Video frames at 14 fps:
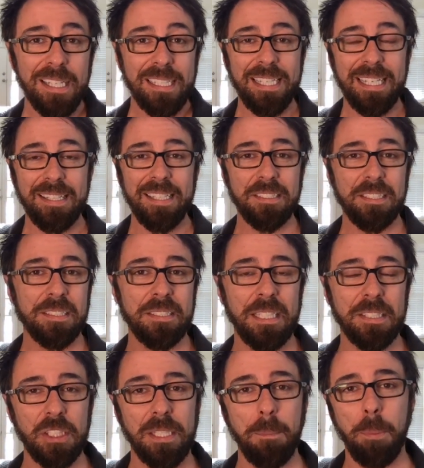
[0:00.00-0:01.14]
yet this is
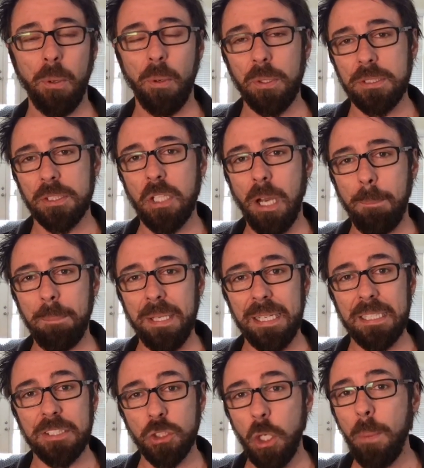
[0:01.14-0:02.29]
such an important topic,
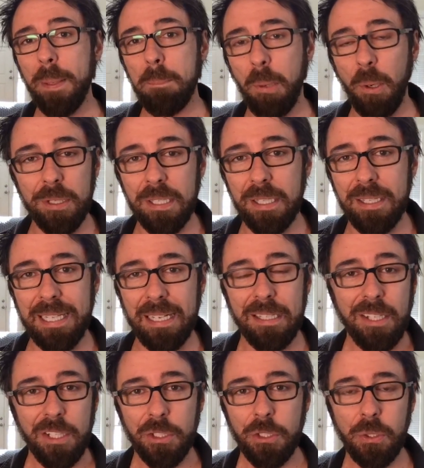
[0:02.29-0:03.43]
so important that
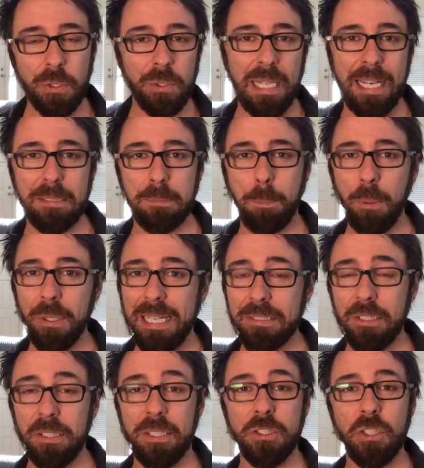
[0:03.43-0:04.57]
Google has put that
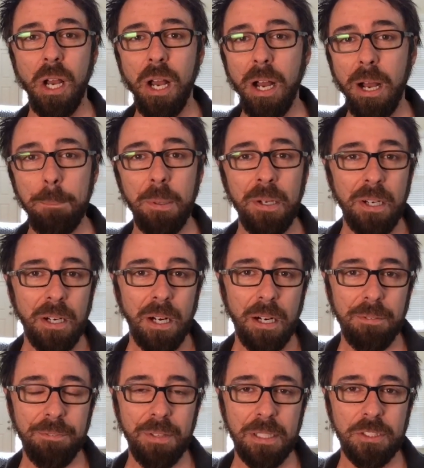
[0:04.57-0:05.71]
to the top
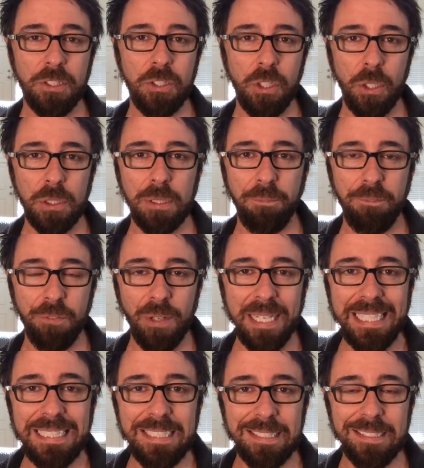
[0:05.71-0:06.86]
of the search
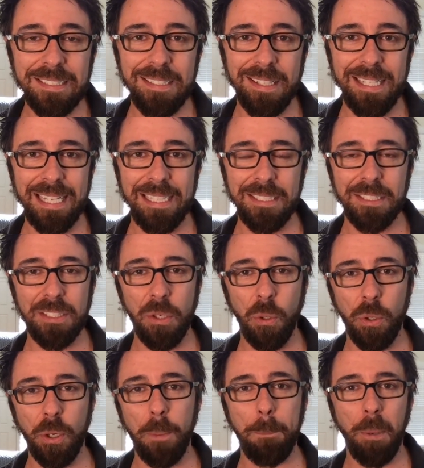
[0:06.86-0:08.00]
phrases that is
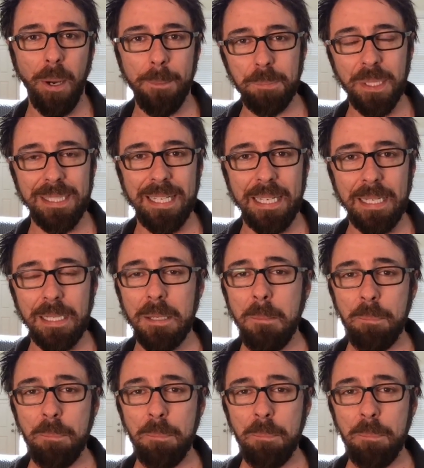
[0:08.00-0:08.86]
auto-populating.